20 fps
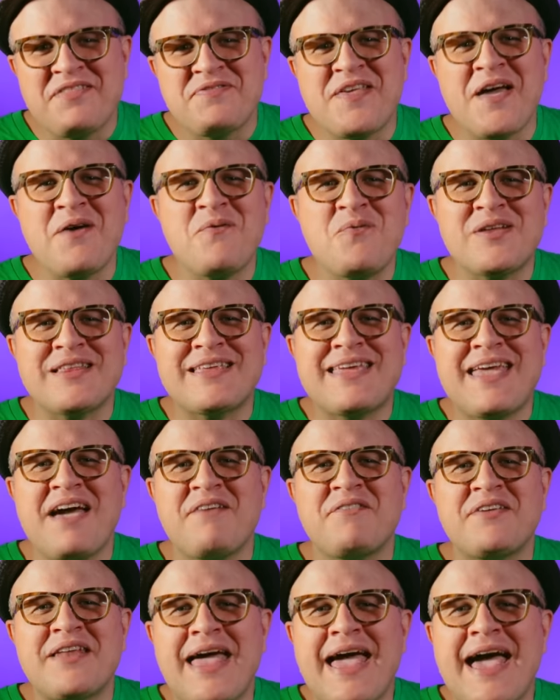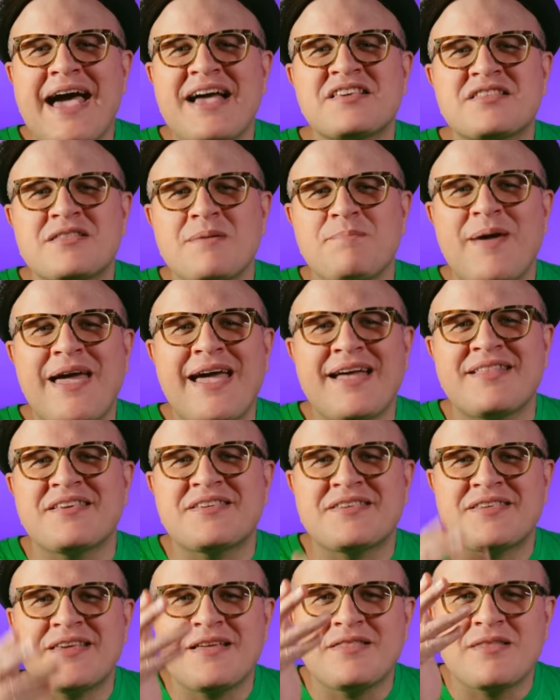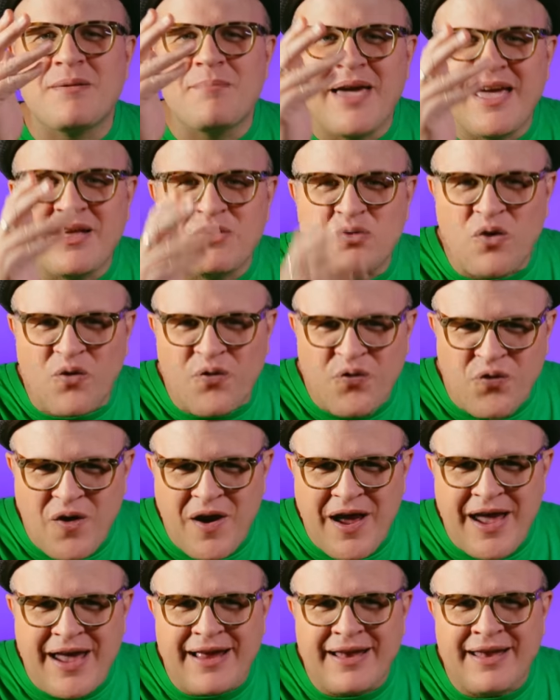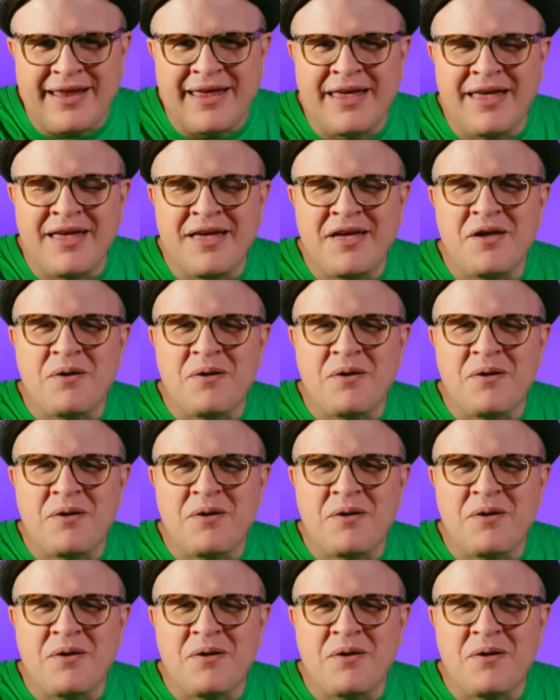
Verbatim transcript: Then when Kevin asked the band to sing the main refrain,